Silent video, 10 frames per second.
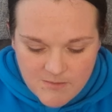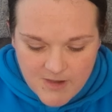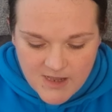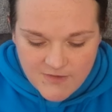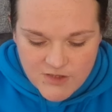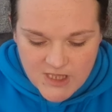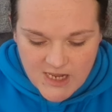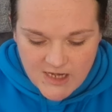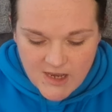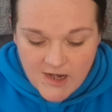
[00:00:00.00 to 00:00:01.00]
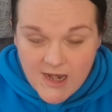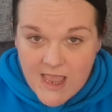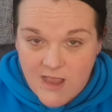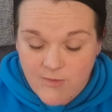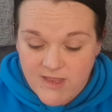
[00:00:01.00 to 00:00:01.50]
by the chain and
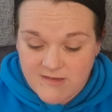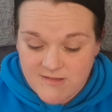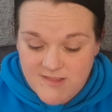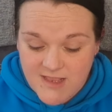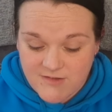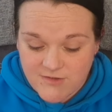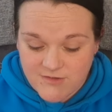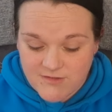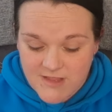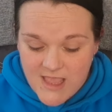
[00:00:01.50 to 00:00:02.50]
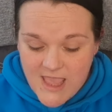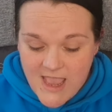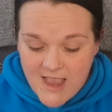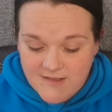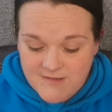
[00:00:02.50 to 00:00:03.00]
allow it to settle.
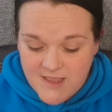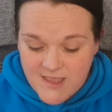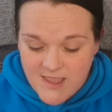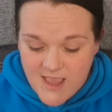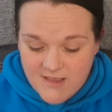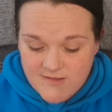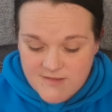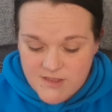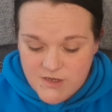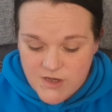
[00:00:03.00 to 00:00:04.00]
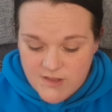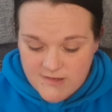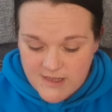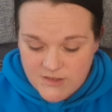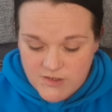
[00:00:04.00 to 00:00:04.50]
Ask a
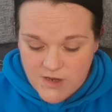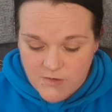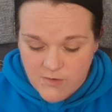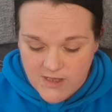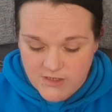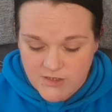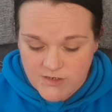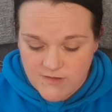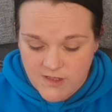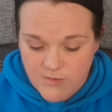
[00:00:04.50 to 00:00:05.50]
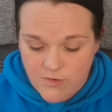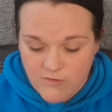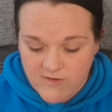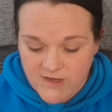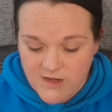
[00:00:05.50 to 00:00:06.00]
yes/no question that you
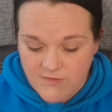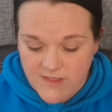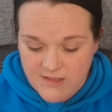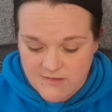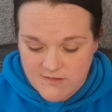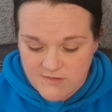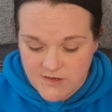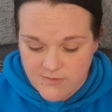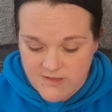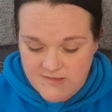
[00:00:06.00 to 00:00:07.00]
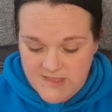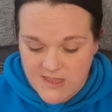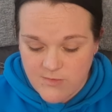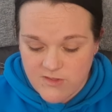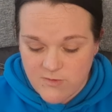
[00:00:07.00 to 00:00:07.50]
already know the answer to and see
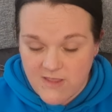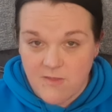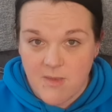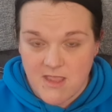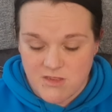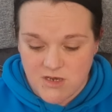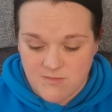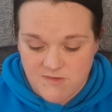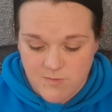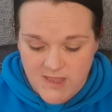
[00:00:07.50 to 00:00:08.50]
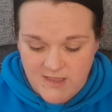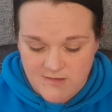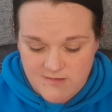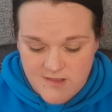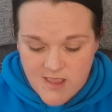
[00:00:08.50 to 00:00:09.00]
which way the pendulum
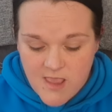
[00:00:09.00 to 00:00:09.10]
swings.